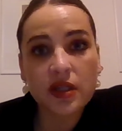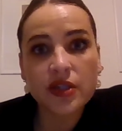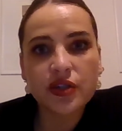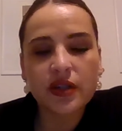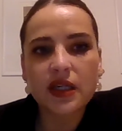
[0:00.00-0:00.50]

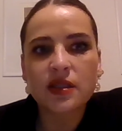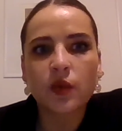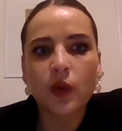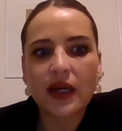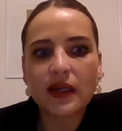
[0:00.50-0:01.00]

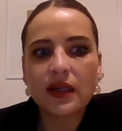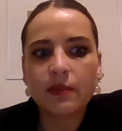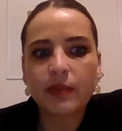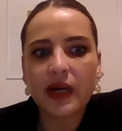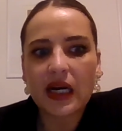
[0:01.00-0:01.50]
2001
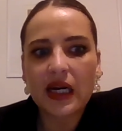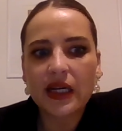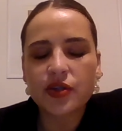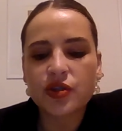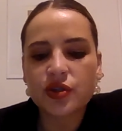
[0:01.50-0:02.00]
by